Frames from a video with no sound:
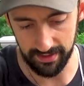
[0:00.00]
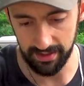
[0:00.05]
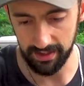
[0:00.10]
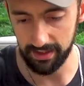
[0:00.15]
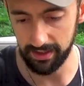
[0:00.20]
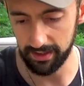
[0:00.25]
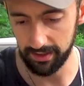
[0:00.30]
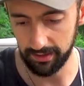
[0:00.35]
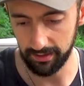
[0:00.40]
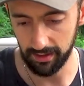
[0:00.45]

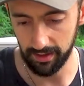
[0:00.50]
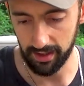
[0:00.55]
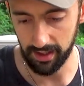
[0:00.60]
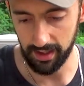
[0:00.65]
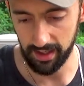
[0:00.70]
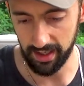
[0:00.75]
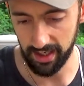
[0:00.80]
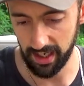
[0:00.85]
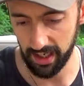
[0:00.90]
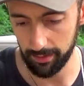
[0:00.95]
the
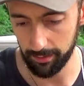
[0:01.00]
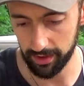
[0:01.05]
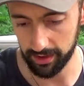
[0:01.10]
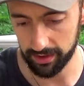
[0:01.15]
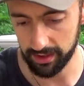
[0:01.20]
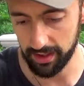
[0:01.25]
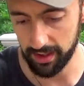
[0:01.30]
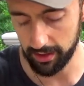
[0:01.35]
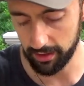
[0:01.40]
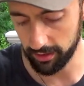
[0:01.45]

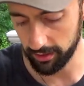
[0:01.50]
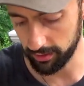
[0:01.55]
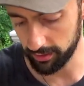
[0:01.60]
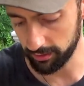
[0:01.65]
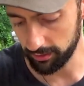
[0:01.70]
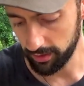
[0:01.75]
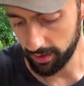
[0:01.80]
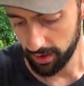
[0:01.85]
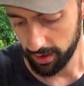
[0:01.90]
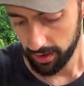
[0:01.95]
Hammock
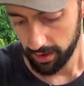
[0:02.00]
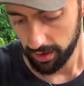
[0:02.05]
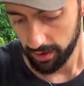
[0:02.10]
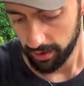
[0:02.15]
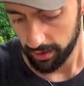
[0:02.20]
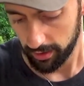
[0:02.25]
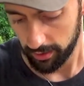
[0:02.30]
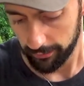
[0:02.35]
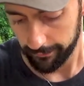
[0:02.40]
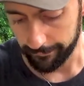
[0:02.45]
Gear
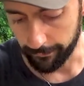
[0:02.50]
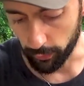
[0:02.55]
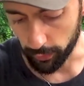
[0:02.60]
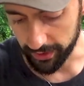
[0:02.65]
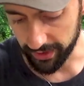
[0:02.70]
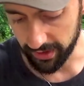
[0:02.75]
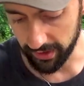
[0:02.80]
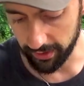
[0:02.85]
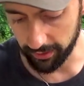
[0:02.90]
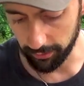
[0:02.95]

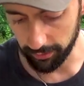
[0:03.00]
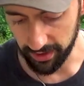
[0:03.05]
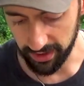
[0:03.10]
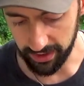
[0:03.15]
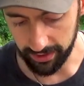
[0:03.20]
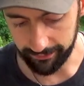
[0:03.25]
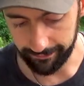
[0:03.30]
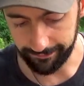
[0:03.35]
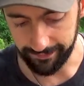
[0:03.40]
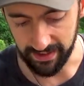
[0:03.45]
40
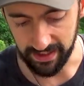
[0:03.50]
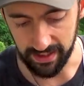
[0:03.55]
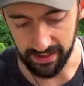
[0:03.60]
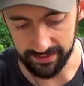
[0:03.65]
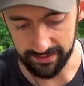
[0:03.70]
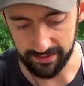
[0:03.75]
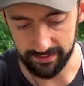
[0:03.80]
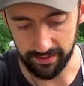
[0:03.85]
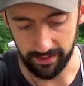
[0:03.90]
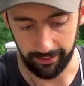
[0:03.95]
Degree
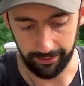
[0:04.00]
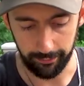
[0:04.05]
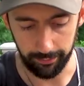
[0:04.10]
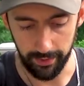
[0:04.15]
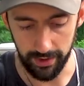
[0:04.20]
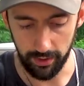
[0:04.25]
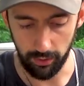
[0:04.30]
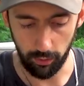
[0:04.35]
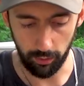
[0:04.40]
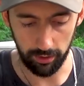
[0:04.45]
Phoenix. It's a
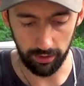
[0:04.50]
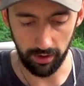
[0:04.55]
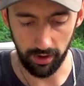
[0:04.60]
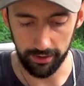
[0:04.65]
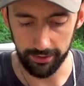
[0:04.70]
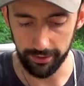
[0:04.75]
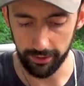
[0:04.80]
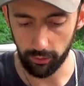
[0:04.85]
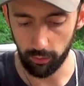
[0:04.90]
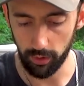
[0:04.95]
3/4
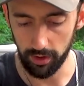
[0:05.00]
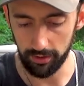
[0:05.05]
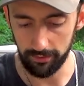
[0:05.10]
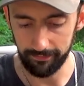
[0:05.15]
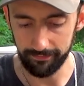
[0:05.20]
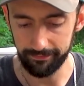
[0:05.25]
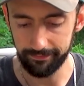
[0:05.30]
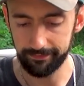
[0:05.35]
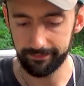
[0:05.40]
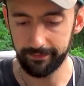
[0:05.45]
underquilt
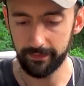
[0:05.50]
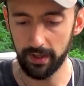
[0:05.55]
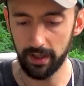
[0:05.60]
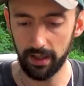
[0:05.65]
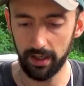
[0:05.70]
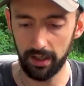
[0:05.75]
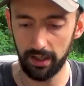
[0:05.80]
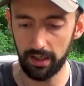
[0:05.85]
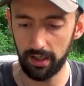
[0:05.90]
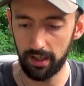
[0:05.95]

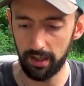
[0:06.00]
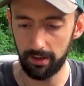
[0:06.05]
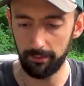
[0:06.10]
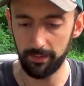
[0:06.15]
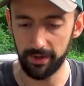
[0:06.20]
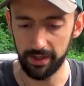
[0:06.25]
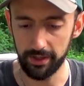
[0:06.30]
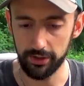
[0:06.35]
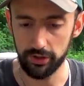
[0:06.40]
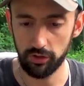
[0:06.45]

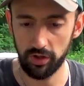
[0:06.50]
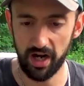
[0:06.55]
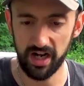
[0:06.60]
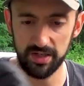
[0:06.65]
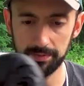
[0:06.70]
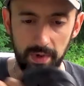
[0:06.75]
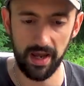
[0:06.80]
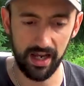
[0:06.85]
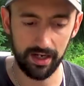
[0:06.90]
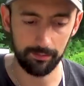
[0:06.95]
in
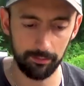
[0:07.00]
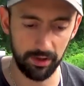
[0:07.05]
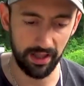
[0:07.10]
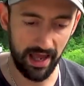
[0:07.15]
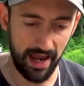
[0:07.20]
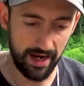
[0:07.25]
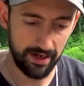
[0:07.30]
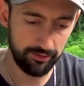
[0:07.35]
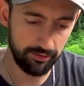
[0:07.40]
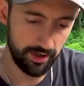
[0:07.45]
trash bag
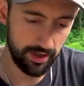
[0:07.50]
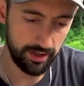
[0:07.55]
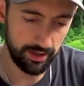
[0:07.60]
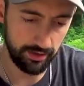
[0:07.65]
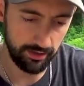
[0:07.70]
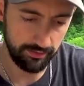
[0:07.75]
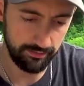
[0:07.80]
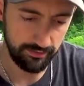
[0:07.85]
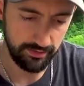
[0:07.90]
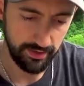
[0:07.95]
black right
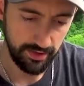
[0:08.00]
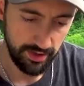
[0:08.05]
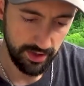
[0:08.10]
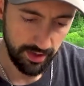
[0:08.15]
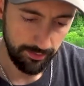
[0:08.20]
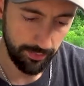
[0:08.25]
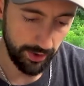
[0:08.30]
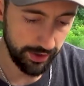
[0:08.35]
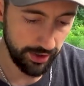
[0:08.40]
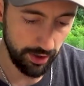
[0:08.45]
here.
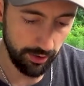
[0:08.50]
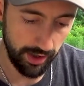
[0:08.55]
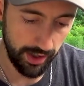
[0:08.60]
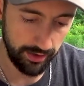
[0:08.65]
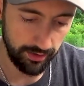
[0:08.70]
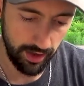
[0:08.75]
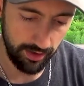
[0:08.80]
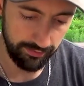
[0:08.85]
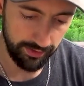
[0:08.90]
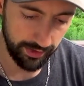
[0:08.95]
But no, I
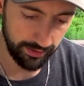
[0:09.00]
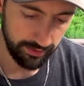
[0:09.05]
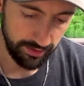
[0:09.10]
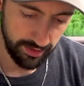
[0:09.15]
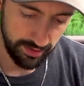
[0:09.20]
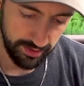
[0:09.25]
love it.